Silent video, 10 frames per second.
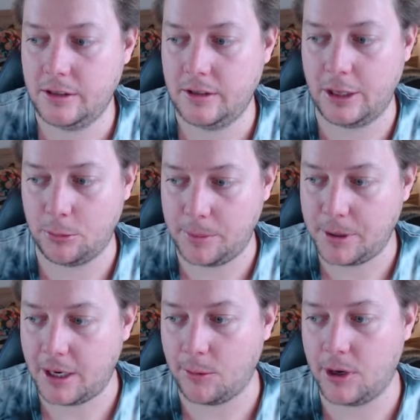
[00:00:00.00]
That'll be
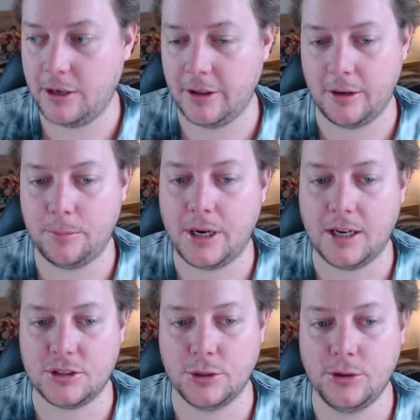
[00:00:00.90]
part one, and then in
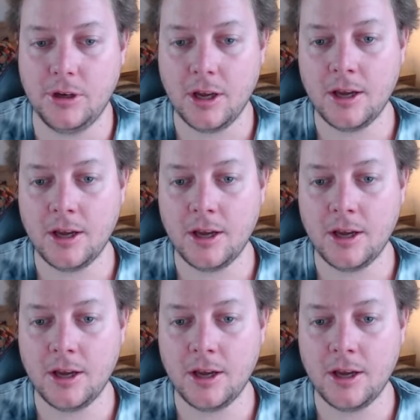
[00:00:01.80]
part two,